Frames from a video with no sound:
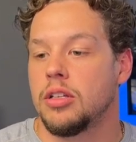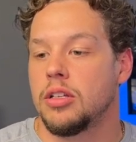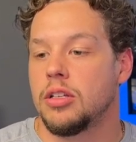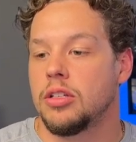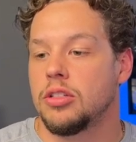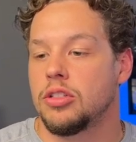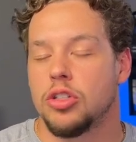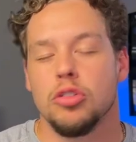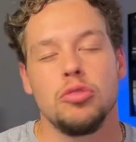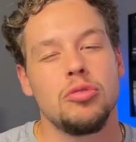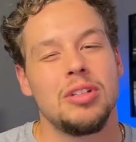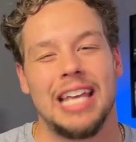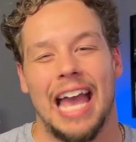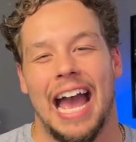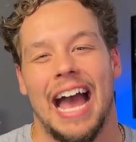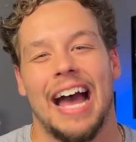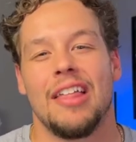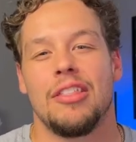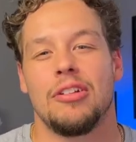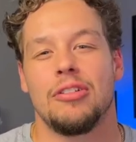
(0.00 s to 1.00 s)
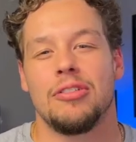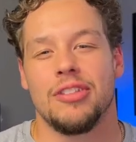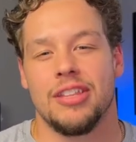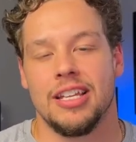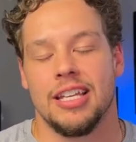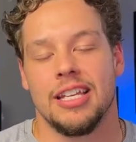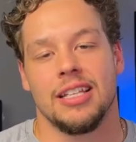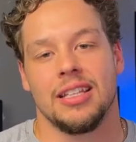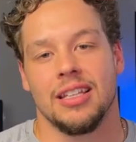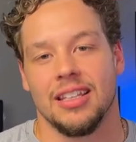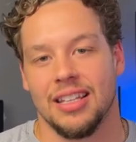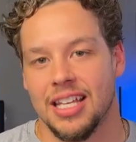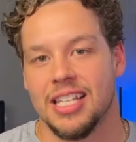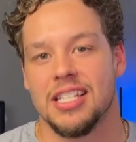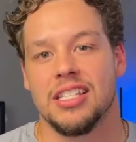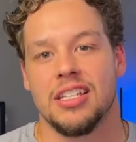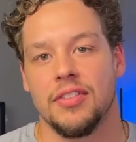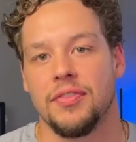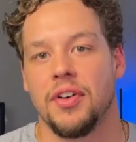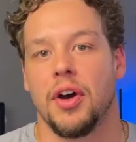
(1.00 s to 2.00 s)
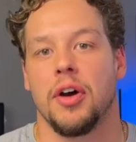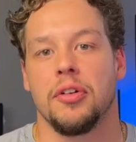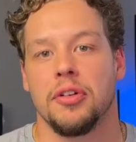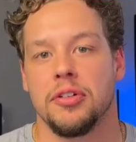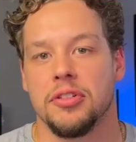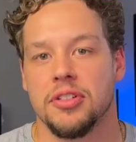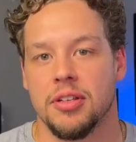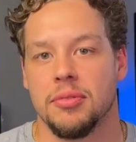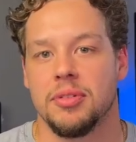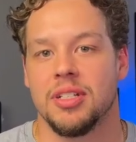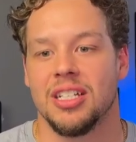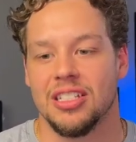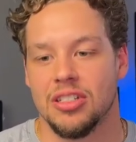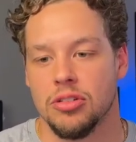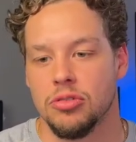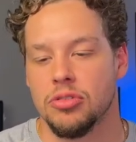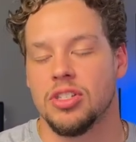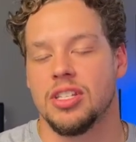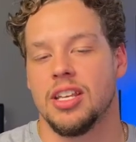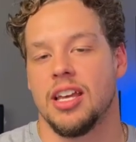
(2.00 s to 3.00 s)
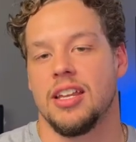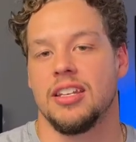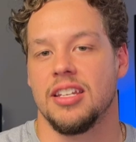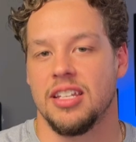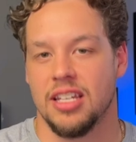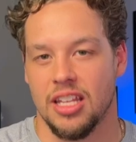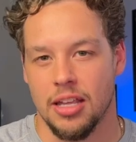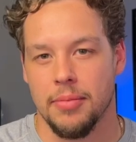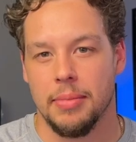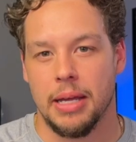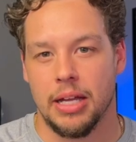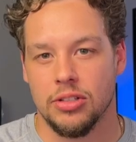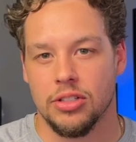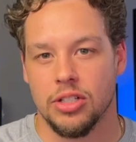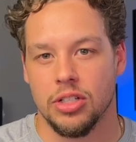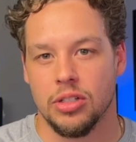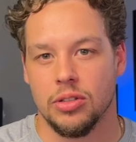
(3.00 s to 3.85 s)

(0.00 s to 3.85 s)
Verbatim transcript: to gather the list of owners that we need to send an email to.